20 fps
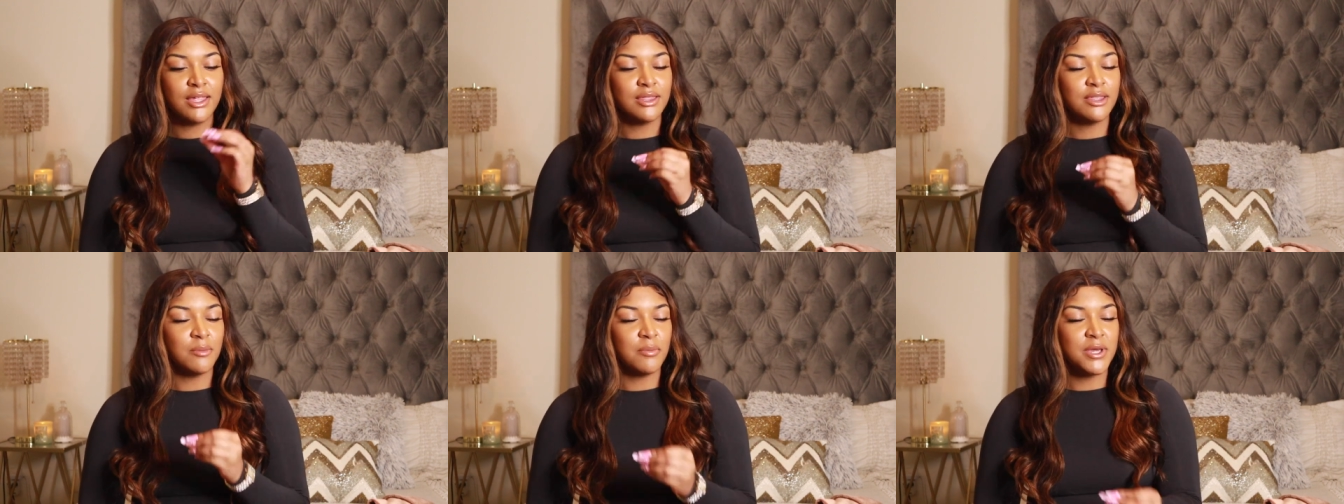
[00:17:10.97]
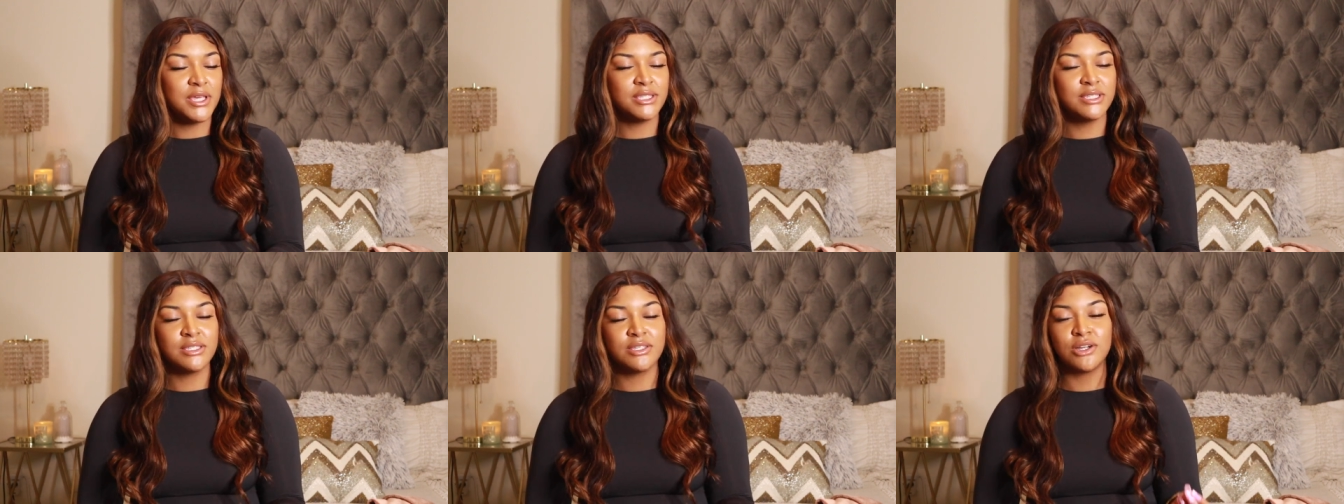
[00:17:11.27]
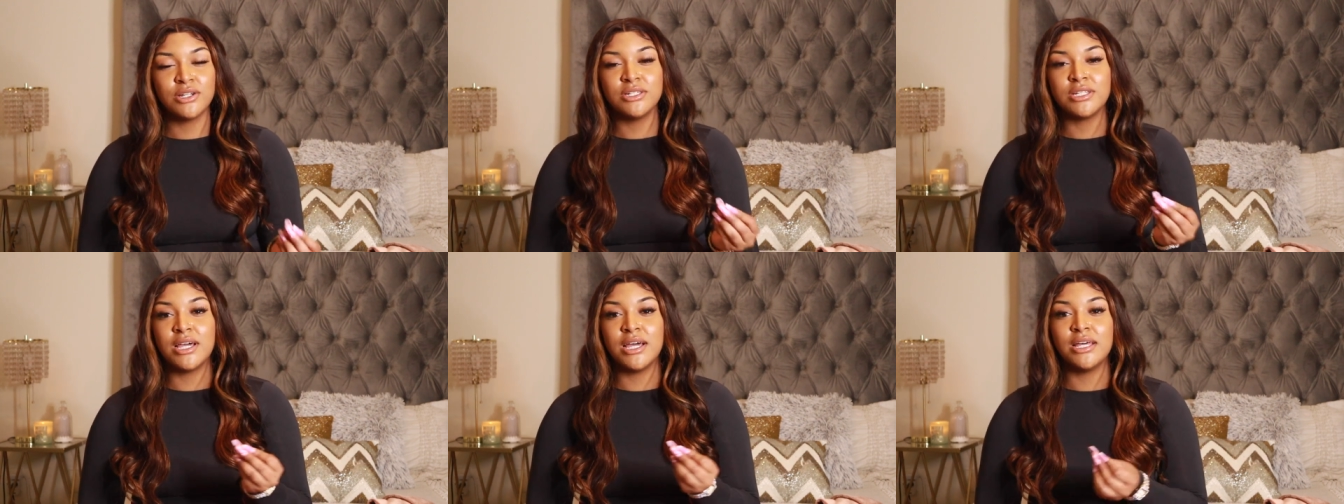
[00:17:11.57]
the pieces
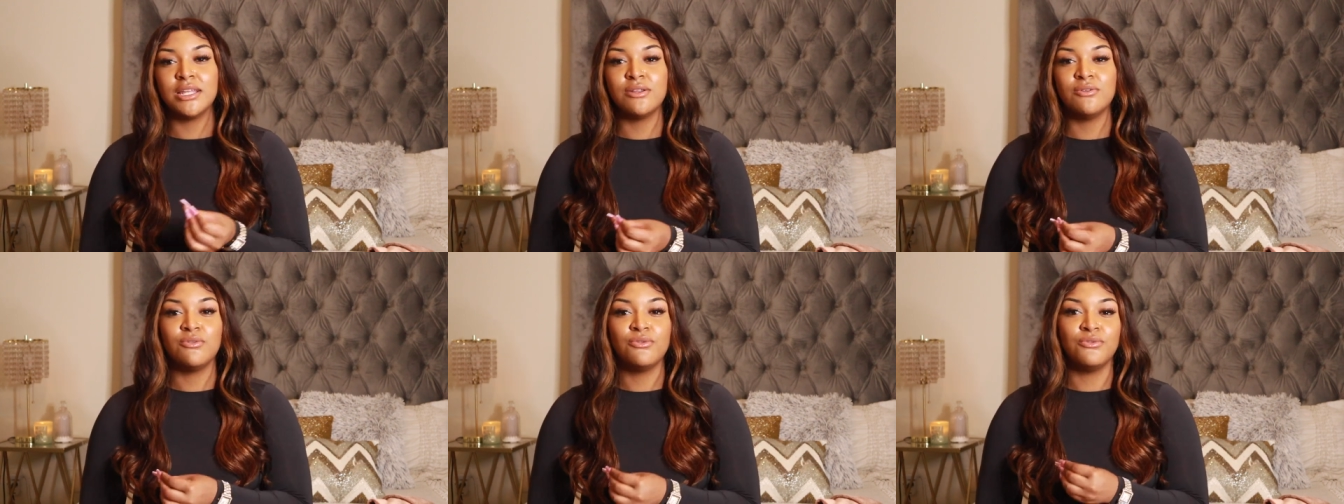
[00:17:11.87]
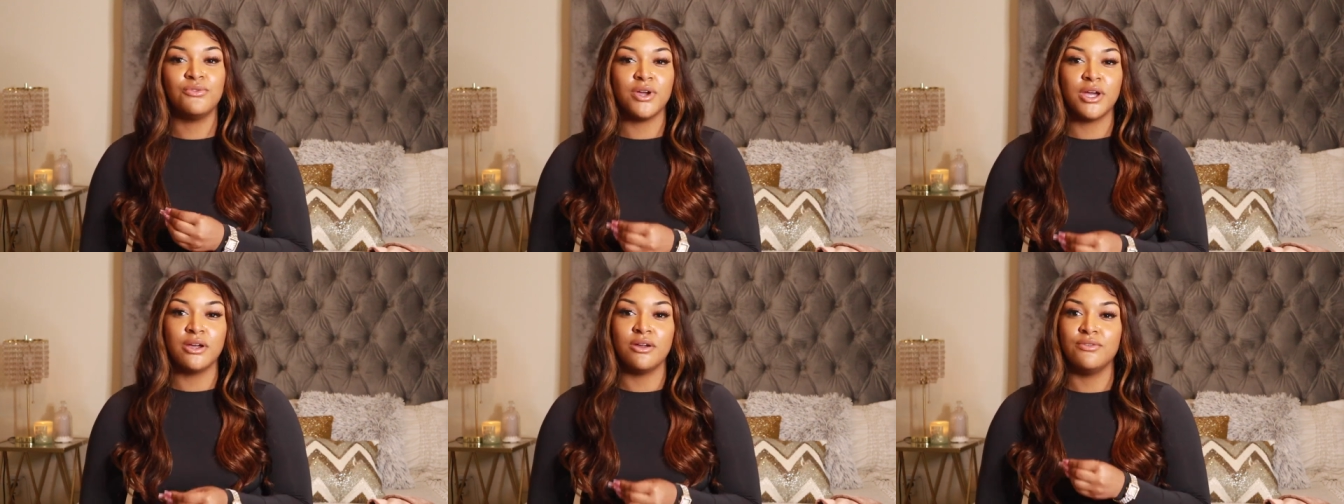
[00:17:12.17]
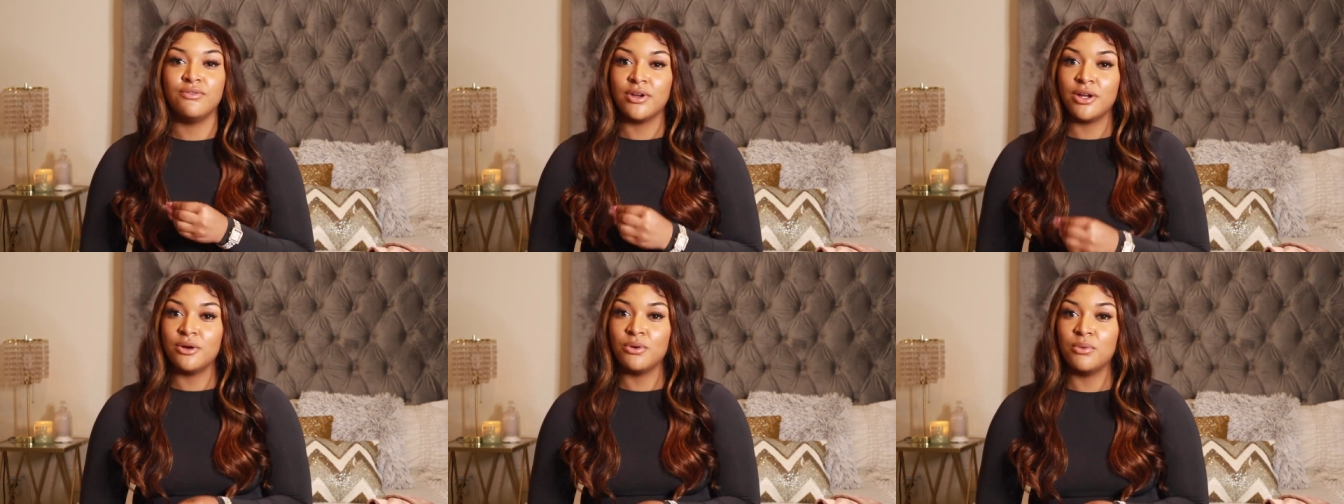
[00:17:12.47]
are done
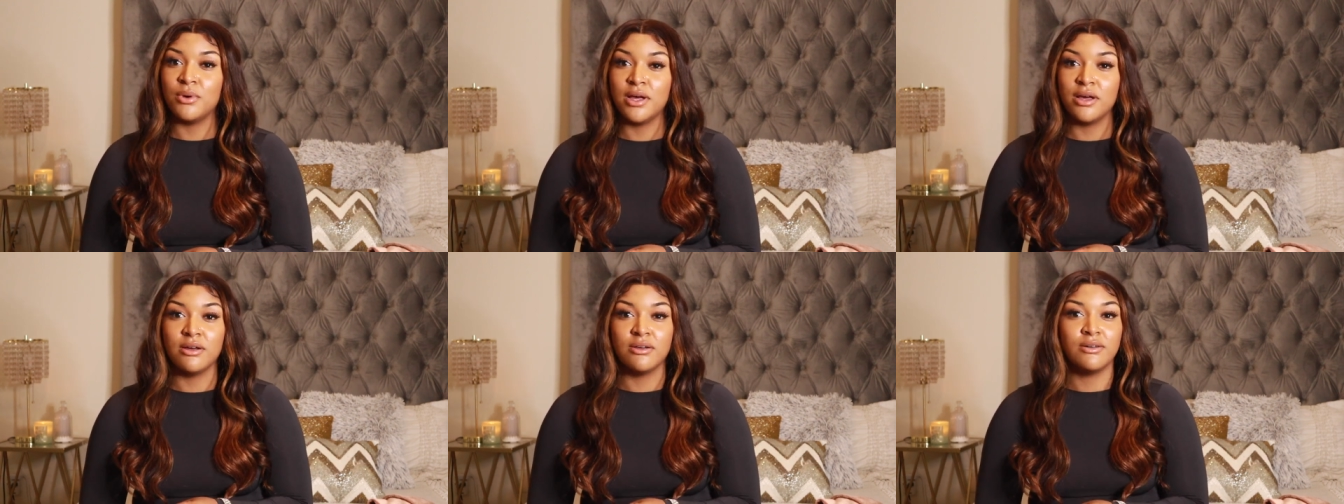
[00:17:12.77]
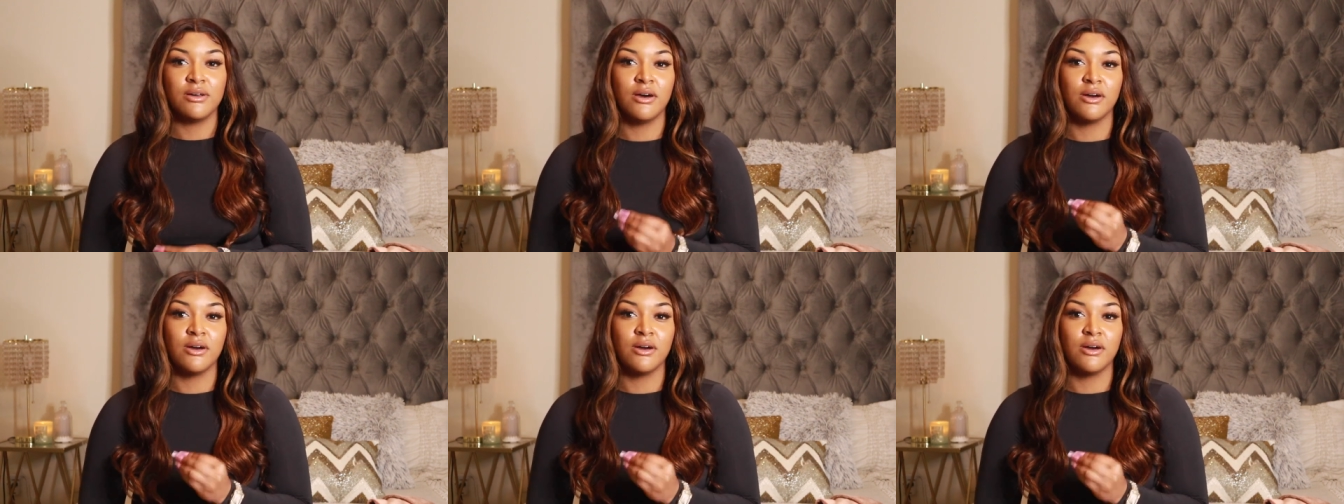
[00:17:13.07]
very very well